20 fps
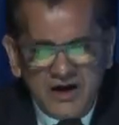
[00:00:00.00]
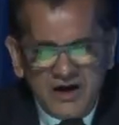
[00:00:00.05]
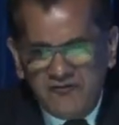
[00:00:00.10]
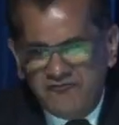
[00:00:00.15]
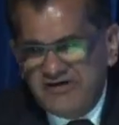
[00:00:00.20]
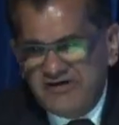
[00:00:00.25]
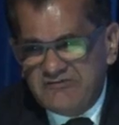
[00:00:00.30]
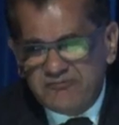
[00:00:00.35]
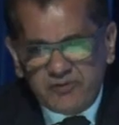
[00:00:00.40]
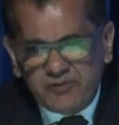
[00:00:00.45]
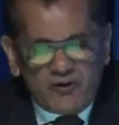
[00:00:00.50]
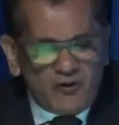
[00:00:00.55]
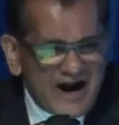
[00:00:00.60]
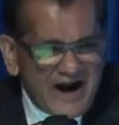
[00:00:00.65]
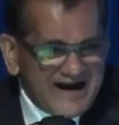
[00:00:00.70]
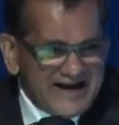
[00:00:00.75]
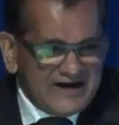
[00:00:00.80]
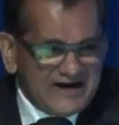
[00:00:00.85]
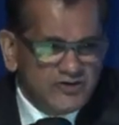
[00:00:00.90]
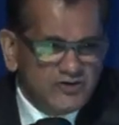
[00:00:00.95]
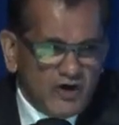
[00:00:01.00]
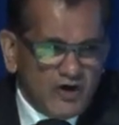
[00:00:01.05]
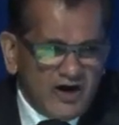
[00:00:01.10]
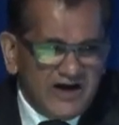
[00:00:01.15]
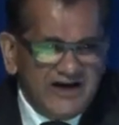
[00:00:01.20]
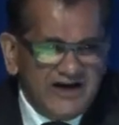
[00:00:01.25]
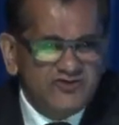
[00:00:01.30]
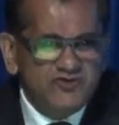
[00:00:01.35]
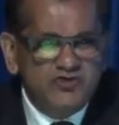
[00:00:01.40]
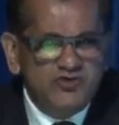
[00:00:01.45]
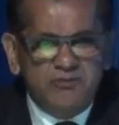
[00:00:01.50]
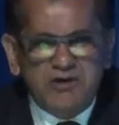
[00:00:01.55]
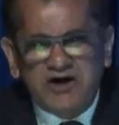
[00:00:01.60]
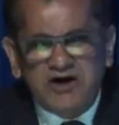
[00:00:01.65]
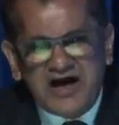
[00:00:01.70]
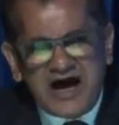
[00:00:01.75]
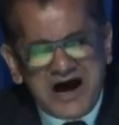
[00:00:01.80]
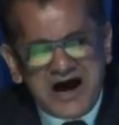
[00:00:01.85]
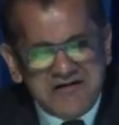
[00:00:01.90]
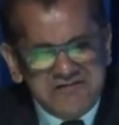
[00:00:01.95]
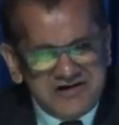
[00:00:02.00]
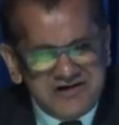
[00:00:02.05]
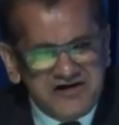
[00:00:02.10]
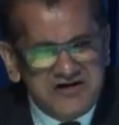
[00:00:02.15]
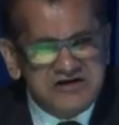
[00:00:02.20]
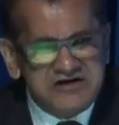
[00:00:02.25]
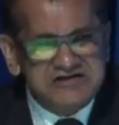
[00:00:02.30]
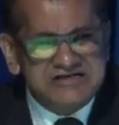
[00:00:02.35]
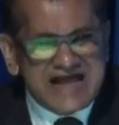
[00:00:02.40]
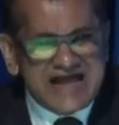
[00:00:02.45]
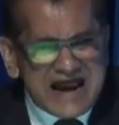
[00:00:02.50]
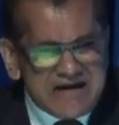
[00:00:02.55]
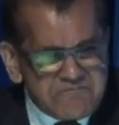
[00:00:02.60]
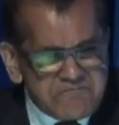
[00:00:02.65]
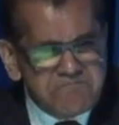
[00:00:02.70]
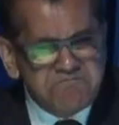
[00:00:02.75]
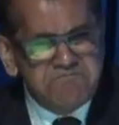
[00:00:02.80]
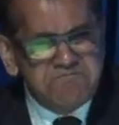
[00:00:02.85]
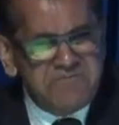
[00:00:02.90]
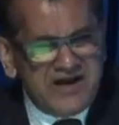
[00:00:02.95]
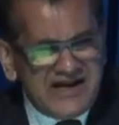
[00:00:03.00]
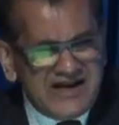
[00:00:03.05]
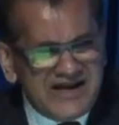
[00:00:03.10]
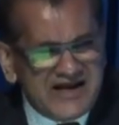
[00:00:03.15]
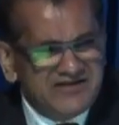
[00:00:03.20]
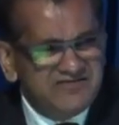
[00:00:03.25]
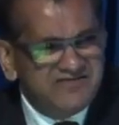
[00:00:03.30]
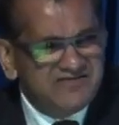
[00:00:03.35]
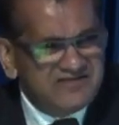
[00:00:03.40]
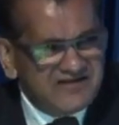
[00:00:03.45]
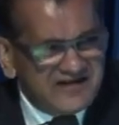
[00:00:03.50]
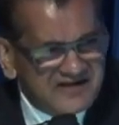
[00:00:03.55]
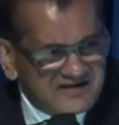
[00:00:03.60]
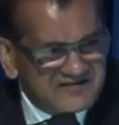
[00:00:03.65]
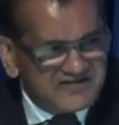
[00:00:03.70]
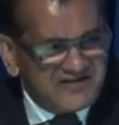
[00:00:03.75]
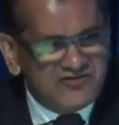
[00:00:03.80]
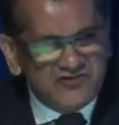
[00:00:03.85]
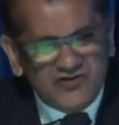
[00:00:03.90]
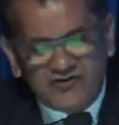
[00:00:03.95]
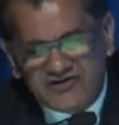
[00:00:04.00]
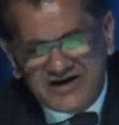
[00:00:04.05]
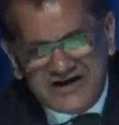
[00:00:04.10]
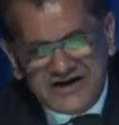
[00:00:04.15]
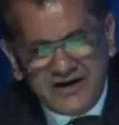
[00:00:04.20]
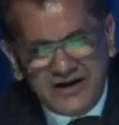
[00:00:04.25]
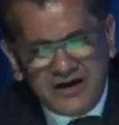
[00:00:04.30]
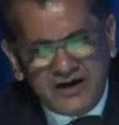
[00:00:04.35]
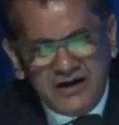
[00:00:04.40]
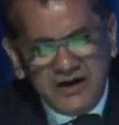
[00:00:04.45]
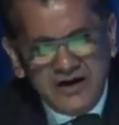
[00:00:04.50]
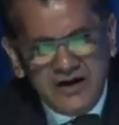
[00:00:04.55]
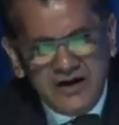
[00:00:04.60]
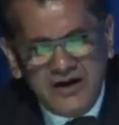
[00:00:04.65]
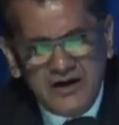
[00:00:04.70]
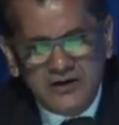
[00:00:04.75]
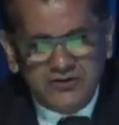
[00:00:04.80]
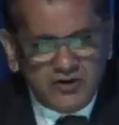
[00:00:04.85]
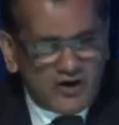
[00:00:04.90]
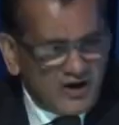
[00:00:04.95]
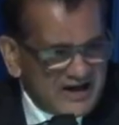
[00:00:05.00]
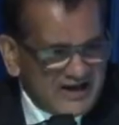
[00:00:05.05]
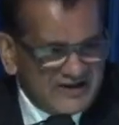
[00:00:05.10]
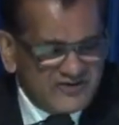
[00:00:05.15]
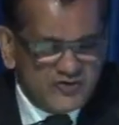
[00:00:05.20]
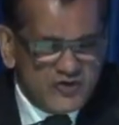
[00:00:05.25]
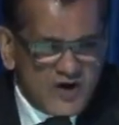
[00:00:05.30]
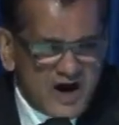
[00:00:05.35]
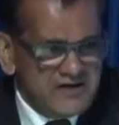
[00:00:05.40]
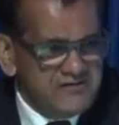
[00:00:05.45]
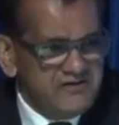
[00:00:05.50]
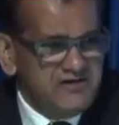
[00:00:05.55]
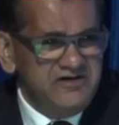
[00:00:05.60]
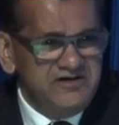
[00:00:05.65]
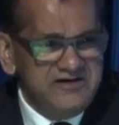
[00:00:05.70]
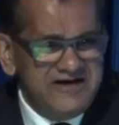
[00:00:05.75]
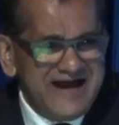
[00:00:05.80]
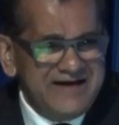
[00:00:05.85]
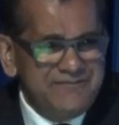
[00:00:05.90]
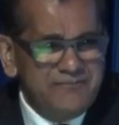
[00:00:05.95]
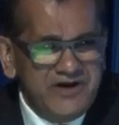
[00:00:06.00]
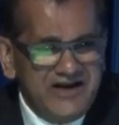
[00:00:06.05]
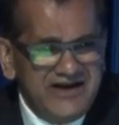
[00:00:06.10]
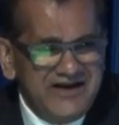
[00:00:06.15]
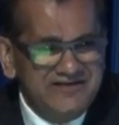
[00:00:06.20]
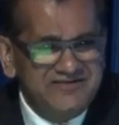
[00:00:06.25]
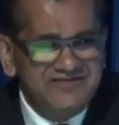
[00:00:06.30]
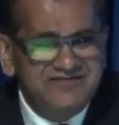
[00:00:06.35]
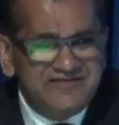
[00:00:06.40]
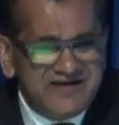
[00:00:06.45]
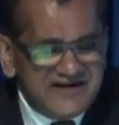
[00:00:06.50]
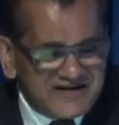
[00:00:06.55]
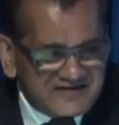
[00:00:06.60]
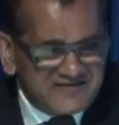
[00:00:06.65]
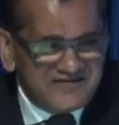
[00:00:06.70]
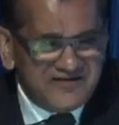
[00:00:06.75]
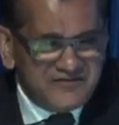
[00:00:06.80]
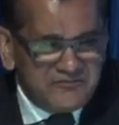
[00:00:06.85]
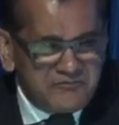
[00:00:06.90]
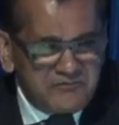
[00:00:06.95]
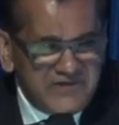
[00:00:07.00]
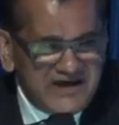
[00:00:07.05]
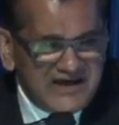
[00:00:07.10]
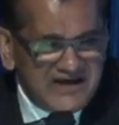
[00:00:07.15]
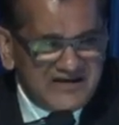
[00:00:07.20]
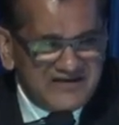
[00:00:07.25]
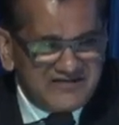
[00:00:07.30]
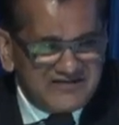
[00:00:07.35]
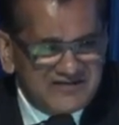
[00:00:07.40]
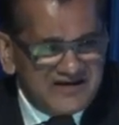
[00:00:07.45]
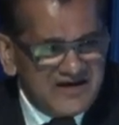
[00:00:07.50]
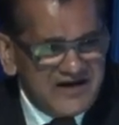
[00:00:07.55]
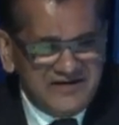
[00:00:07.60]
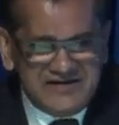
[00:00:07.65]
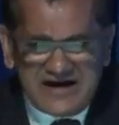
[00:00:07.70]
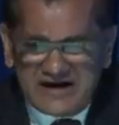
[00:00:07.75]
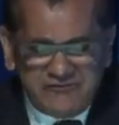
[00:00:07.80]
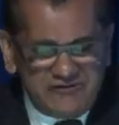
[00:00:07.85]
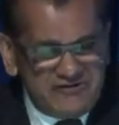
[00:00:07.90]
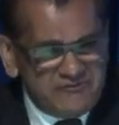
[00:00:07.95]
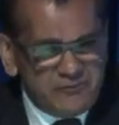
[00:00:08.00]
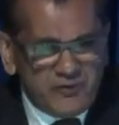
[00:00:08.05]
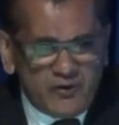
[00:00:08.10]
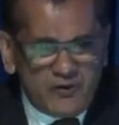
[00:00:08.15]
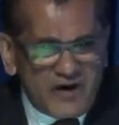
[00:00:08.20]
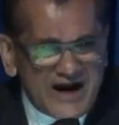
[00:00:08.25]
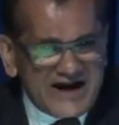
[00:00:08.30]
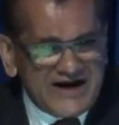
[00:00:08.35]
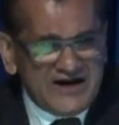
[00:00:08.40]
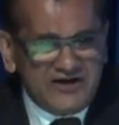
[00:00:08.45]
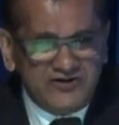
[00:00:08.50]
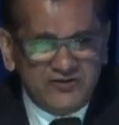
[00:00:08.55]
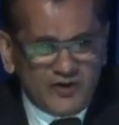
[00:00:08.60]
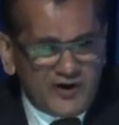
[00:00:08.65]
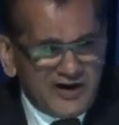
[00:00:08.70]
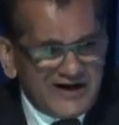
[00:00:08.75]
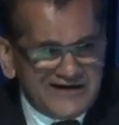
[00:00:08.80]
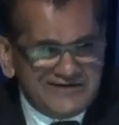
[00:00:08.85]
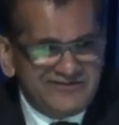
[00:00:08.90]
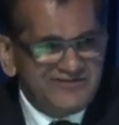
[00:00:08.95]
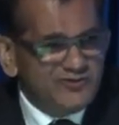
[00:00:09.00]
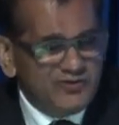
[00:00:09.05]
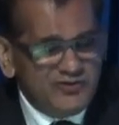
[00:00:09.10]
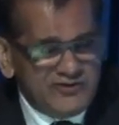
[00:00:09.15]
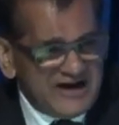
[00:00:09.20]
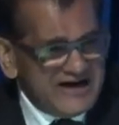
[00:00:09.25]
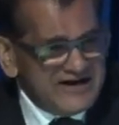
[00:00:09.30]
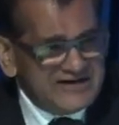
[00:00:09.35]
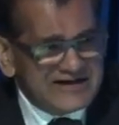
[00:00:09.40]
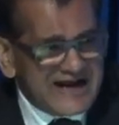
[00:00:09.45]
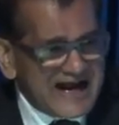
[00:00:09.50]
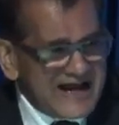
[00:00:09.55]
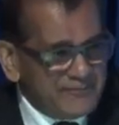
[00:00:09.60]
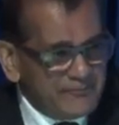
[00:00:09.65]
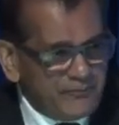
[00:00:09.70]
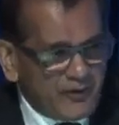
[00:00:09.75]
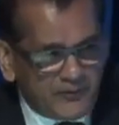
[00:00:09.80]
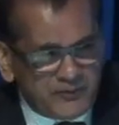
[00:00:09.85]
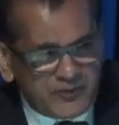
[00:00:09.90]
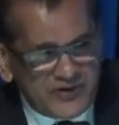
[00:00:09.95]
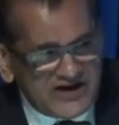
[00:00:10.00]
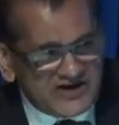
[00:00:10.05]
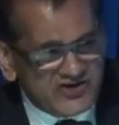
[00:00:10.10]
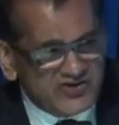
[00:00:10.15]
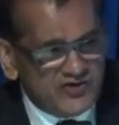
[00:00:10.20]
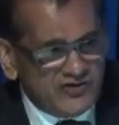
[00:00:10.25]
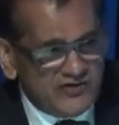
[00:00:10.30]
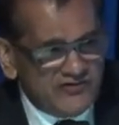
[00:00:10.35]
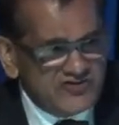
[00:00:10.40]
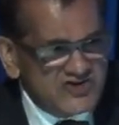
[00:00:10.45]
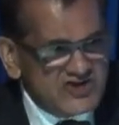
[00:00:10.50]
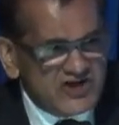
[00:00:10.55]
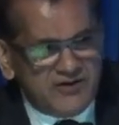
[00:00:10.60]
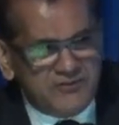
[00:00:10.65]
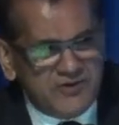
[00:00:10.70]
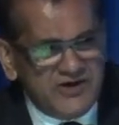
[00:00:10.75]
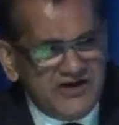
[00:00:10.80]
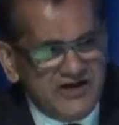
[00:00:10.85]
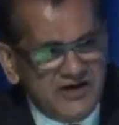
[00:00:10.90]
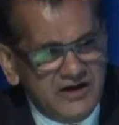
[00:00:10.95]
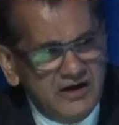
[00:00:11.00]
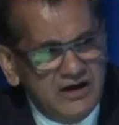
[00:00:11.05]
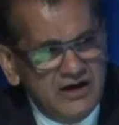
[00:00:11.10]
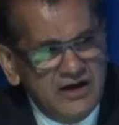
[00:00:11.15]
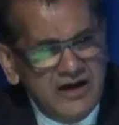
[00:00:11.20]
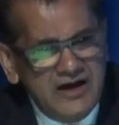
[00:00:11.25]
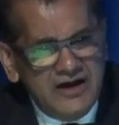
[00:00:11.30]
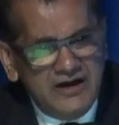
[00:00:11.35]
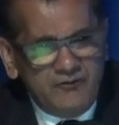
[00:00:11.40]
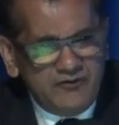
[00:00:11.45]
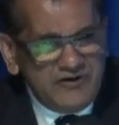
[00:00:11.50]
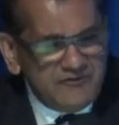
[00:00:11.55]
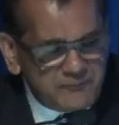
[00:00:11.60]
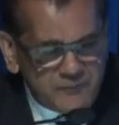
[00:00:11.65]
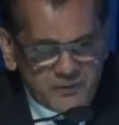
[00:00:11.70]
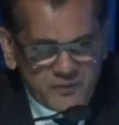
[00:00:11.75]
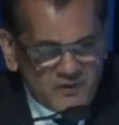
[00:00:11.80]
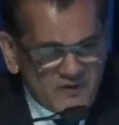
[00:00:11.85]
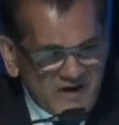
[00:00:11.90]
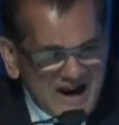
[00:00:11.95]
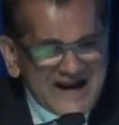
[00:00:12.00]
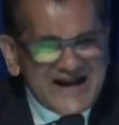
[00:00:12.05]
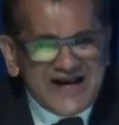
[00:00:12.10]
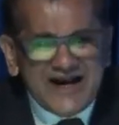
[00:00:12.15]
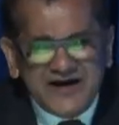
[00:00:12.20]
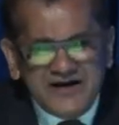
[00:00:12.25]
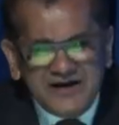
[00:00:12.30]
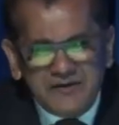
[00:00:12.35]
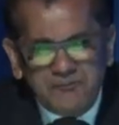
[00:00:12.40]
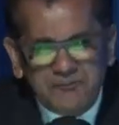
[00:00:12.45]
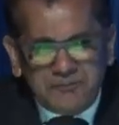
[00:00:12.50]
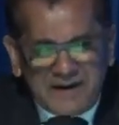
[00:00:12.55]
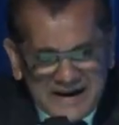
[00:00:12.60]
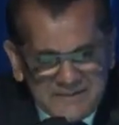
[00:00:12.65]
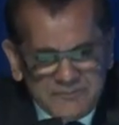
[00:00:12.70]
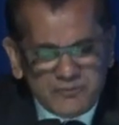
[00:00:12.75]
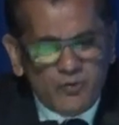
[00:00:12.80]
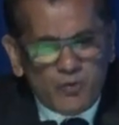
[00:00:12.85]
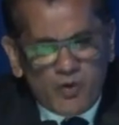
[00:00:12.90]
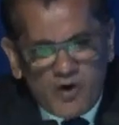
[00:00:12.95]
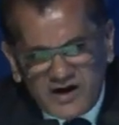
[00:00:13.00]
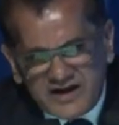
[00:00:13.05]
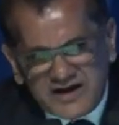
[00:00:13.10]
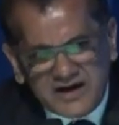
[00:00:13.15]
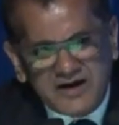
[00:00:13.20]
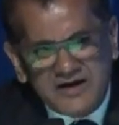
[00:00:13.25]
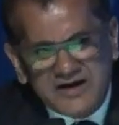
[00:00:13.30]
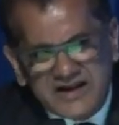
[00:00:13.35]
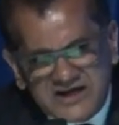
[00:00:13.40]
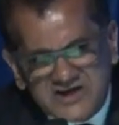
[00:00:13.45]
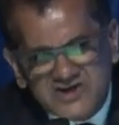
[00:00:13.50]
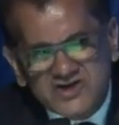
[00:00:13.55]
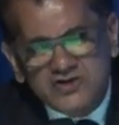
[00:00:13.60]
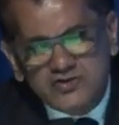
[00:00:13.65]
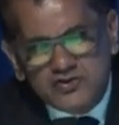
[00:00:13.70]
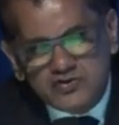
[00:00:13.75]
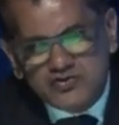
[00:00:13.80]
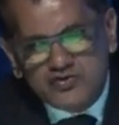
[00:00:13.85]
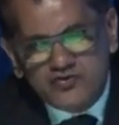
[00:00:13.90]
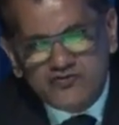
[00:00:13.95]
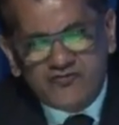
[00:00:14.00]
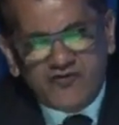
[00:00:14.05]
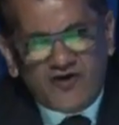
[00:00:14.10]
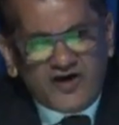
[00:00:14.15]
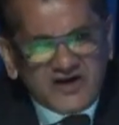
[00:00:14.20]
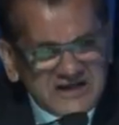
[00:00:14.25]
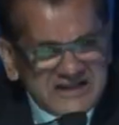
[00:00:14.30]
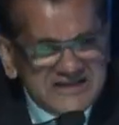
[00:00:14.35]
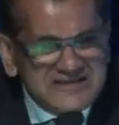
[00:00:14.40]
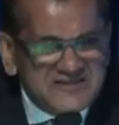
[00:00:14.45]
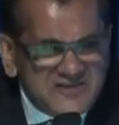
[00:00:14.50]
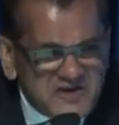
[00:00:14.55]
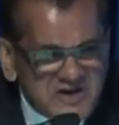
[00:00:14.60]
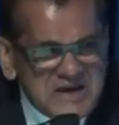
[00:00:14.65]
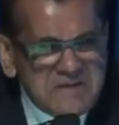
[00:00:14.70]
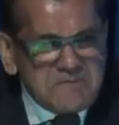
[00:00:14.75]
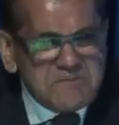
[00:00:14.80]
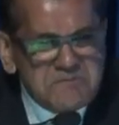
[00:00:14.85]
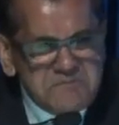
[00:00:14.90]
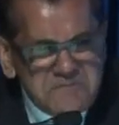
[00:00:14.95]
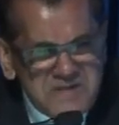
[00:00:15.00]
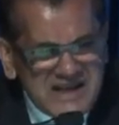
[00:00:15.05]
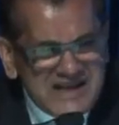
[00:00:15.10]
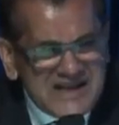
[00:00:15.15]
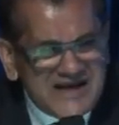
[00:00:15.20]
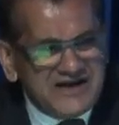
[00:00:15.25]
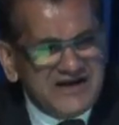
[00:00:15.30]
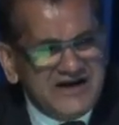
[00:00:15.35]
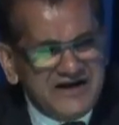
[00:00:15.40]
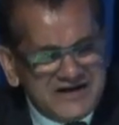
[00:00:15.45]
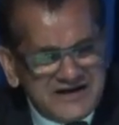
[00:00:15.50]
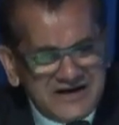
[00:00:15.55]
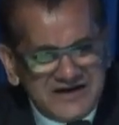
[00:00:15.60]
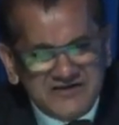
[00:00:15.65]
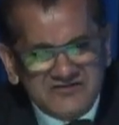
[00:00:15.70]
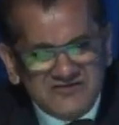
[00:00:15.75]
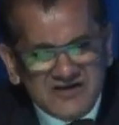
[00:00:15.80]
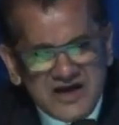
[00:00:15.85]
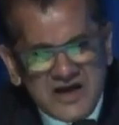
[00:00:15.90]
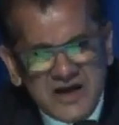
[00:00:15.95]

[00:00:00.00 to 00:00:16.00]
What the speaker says: We've provided toilets to about 110 million citizens of India. Toilets to 110 million citizens means that we've provided toilets to the entire population of Germany. We provided piped water connection to 243 million Indians,